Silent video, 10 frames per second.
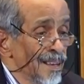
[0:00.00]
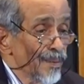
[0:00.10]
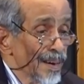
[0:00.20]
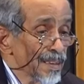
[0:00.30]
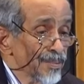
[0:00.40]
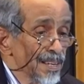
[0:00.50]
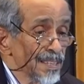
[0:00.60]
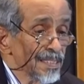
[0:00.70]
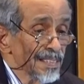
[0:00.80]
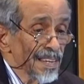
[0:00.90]
what I feel
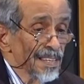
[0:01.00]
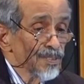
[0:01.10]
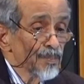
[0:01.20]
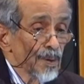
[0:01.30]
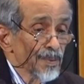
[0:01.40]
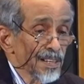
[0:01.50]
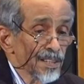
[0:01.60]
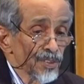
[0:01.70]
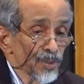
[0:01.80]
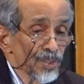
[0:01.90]
is that science will probably
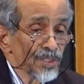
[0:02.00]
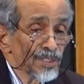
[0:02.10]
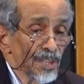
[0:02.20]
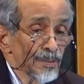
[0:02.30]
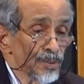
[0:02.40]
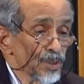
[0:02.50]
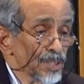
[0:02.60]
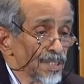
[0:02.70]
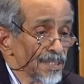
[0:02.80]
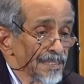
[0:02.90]
continue to discover new
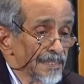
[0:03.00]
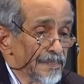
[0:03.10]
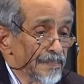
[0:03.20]
results